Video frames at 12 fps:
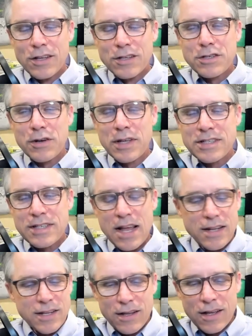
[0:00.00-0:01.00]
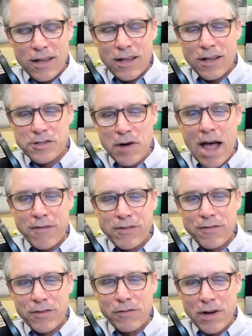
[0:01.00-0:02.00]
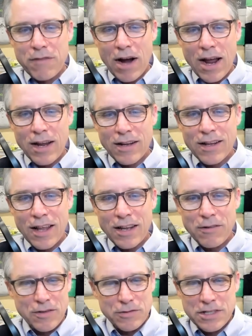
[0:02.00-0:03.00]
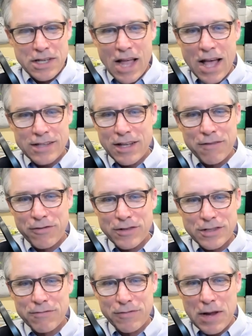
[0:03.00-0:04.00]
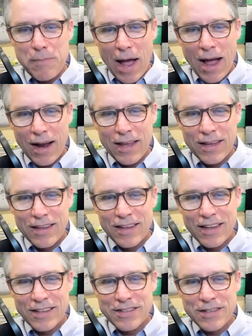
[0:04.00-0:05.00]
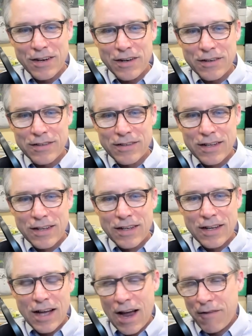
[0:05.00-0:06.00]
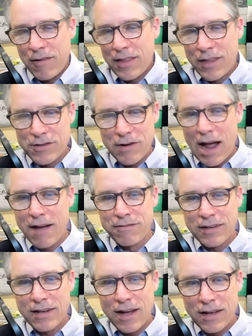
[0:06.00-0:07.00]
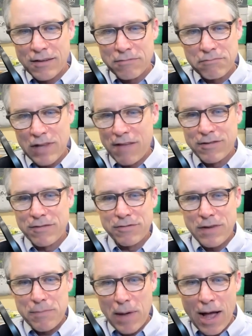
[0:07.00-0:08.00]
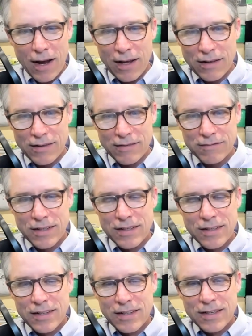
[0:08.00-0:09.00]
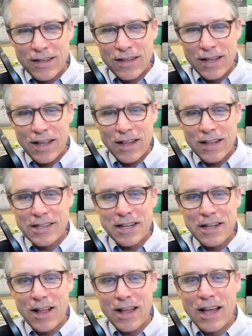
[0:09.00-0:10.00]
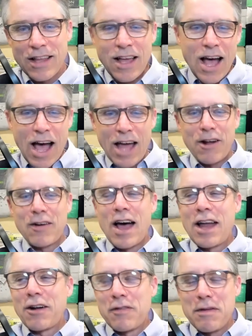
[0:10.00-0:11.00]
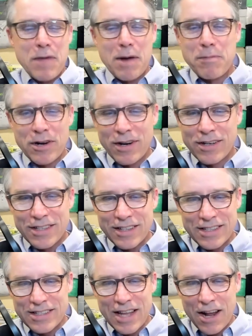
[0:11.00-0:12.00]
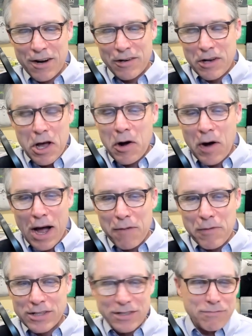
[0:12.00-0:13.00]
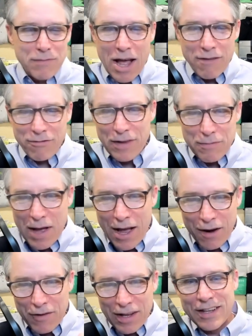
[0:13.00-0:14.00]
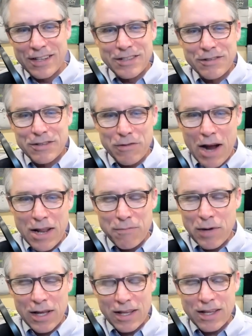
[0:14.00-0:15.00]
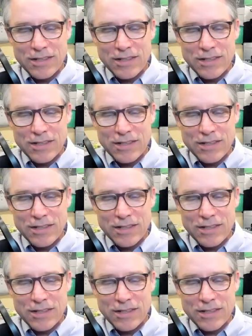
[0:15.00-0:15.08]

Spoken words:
So he sent a draft of the rewrite, and he was just asking for some feedback. And so I read the draft, and I gave some feedback, and he at least I don't remember to this day. I don't know how much of my feedback went into his writing, but he